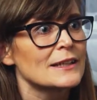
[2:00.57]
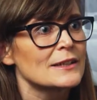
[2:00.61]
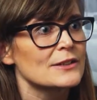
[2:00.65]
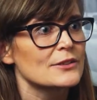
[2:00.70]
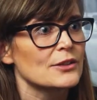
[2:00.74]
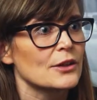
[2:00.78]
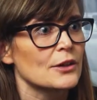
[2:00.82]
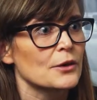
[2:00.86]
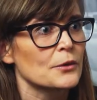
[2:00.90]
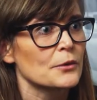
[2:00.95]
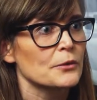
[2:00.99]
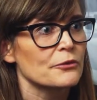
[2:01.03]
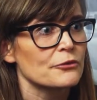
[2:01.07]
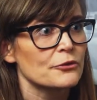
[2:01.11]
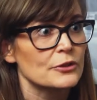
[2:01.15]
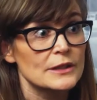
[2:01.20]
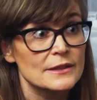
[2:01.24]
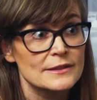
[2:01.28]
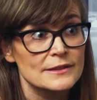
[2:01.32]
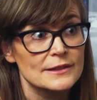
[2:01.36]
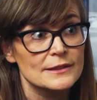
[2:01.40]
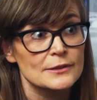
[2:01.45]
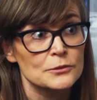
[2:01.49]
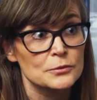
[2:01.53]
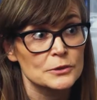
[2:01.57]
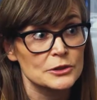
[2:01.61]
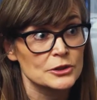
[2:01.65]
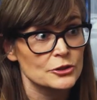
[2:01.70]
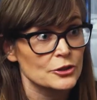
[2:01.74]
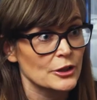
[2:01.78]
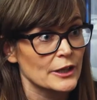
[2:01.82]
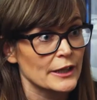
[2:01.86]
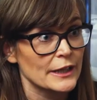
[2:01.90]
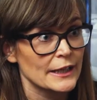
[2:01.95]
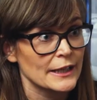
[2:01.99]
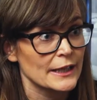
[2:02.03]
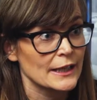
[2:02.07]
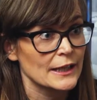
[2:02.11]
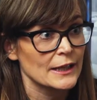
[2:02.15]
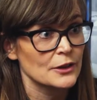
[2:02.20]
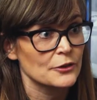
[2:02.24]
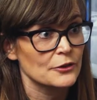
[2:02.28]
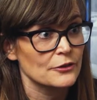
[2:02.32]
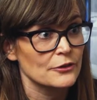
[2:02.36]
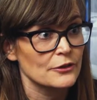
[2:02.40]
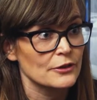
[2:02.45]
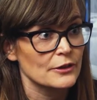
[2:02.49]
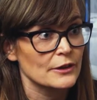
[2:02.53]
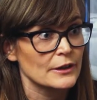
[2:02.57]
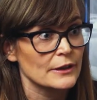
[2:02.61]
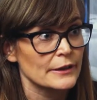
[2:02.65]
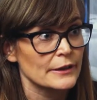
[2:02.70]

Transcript: So, for instance, we're trying out